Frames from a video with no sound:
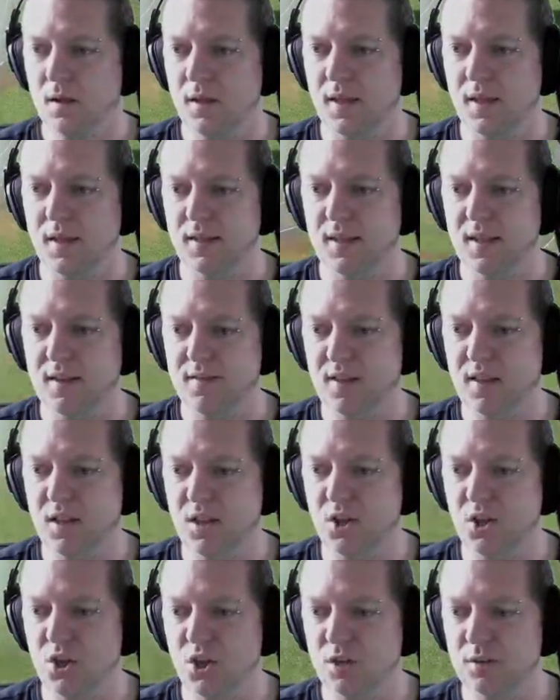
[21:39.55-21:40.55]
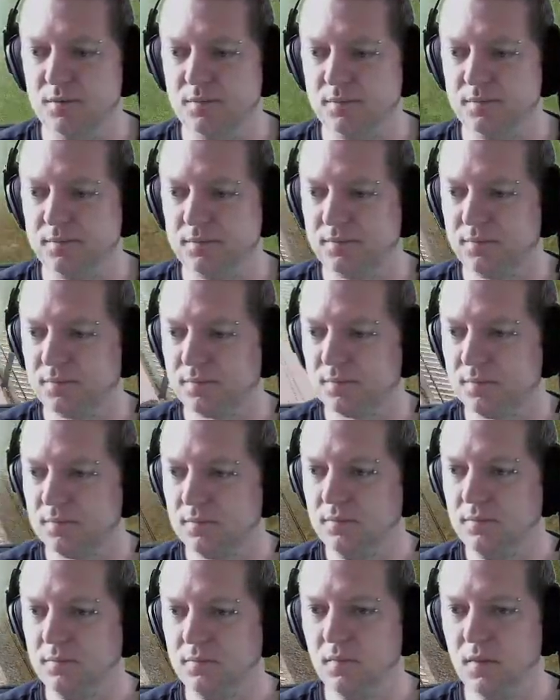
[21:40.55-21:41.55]
You live and learn.
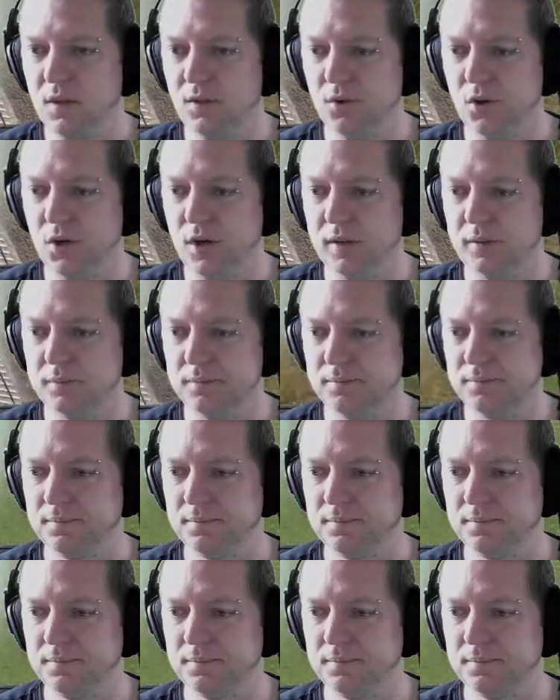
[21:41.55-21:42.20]
Right.